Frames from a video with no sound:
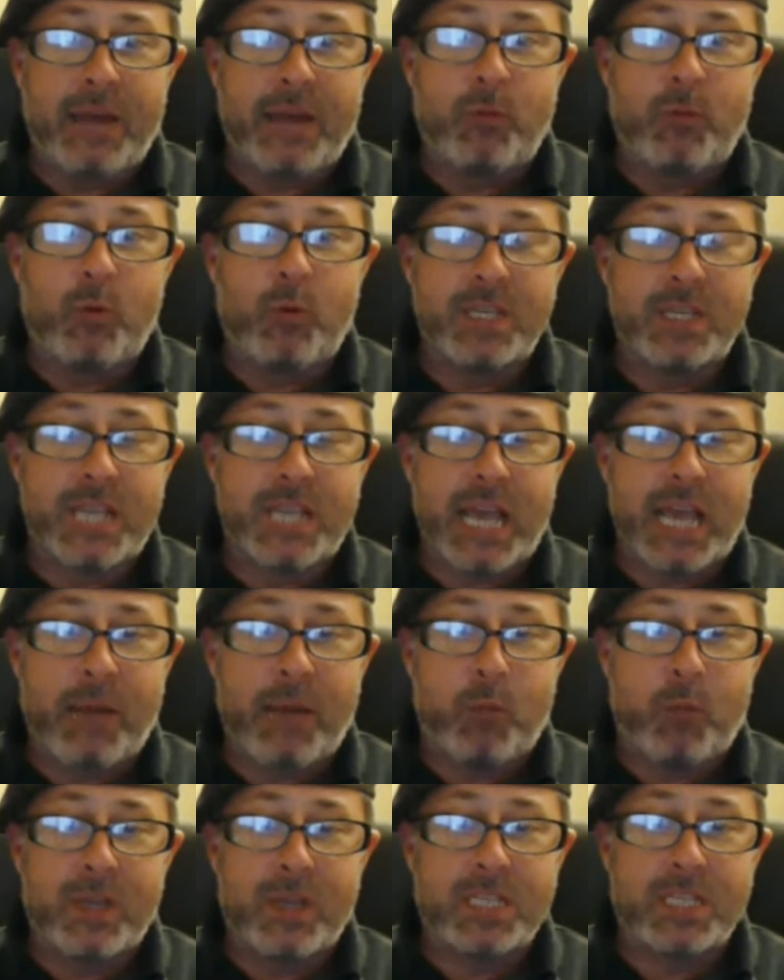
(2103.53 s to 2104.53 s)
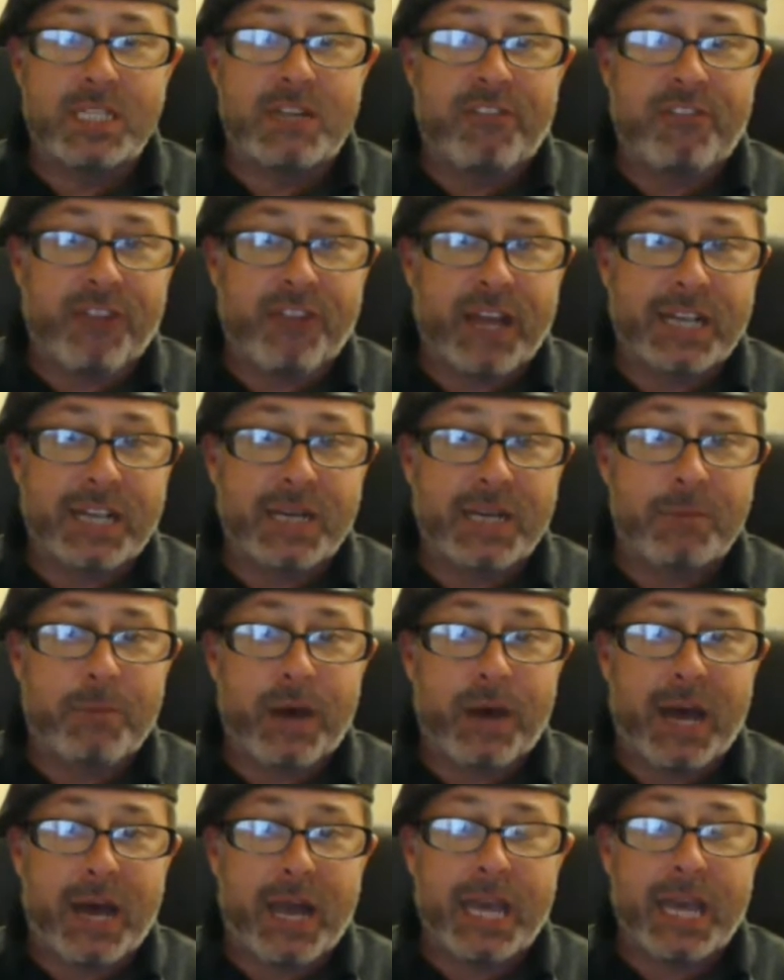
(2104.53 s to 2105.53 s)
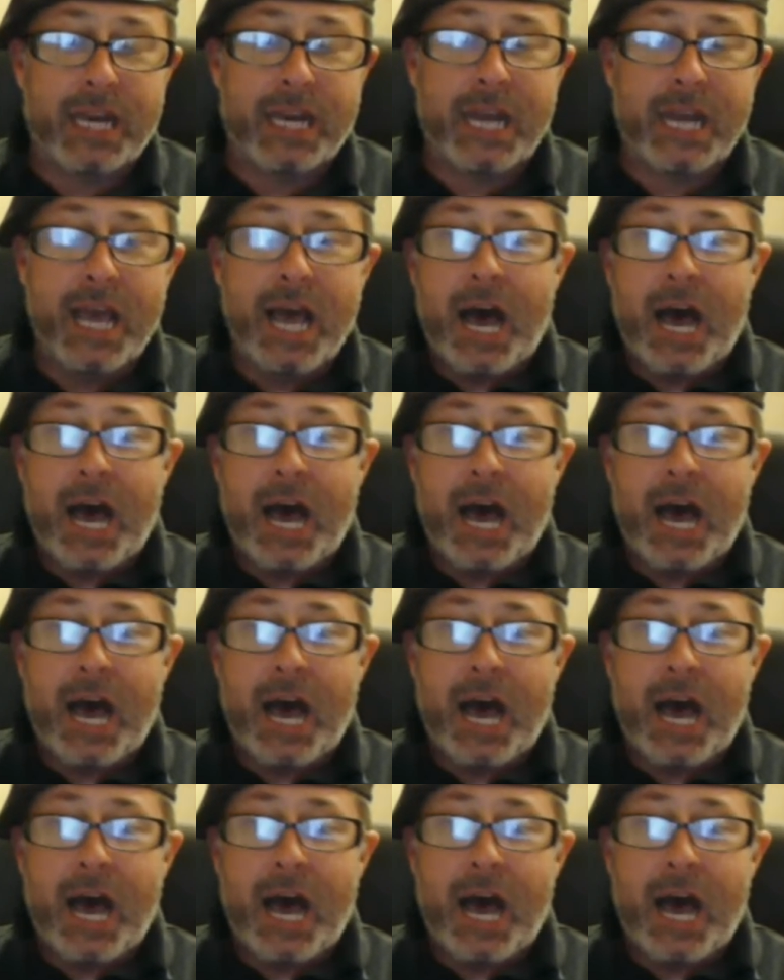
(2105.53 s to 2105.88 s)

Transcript: was deflected by it.